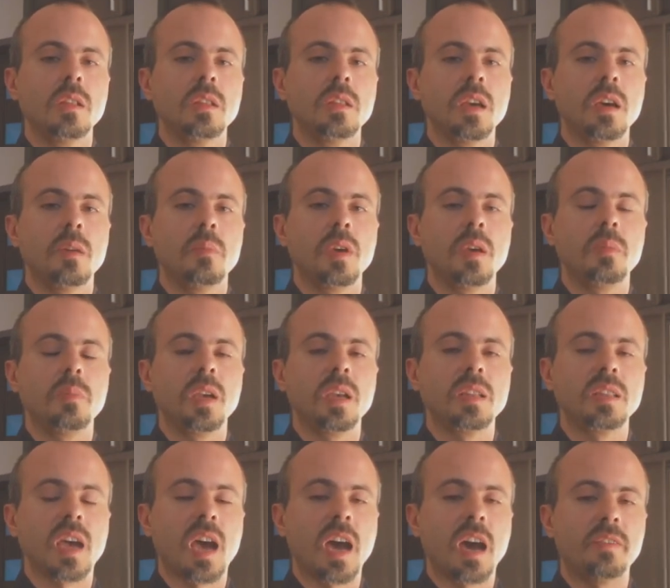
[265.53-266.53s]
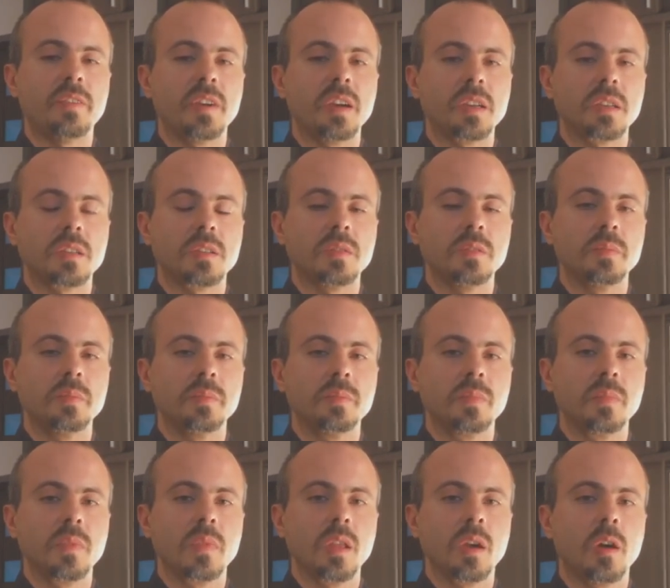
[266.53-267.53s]
There may be an affect
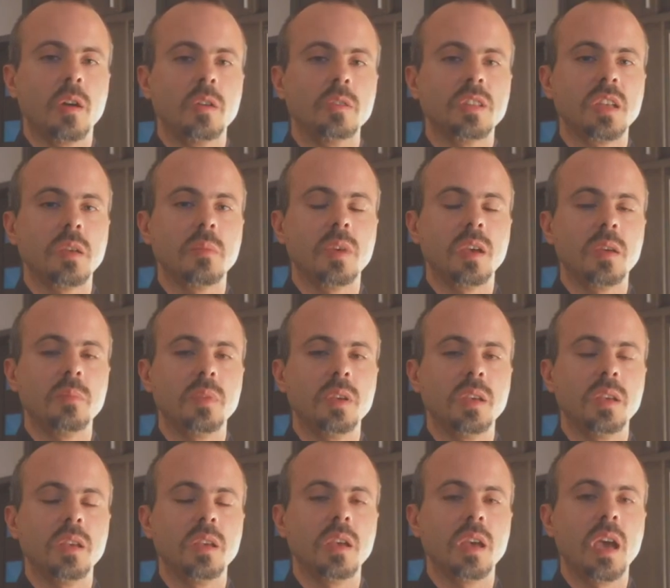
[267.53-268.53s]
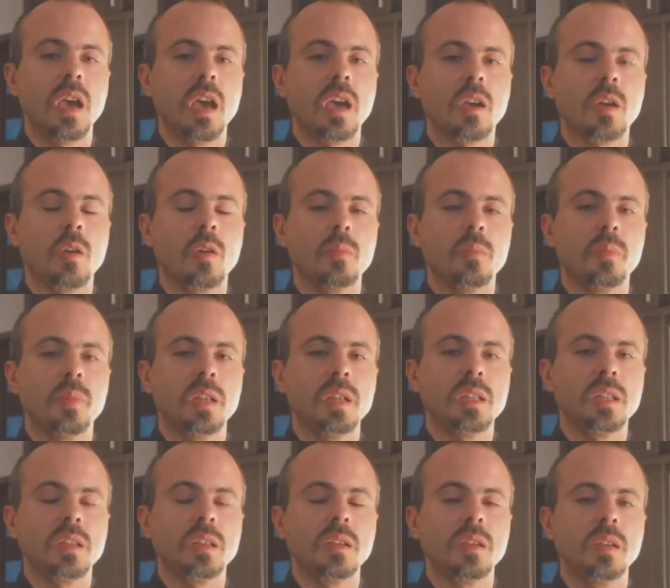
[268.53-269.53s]
or there may be a
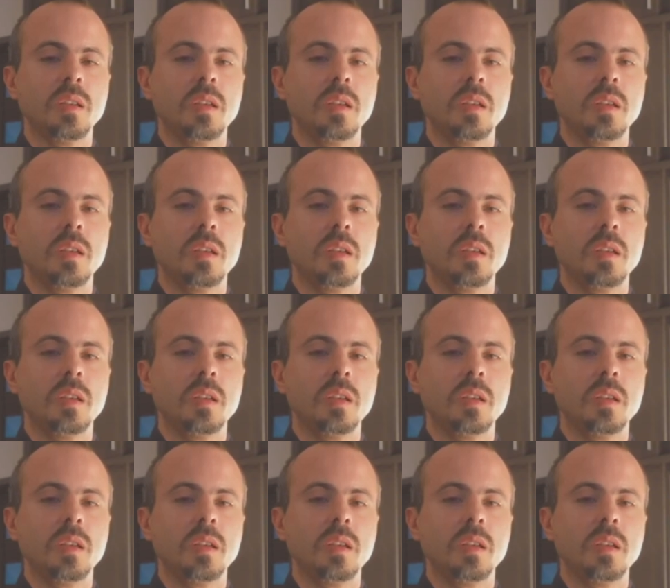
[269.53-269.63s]
complete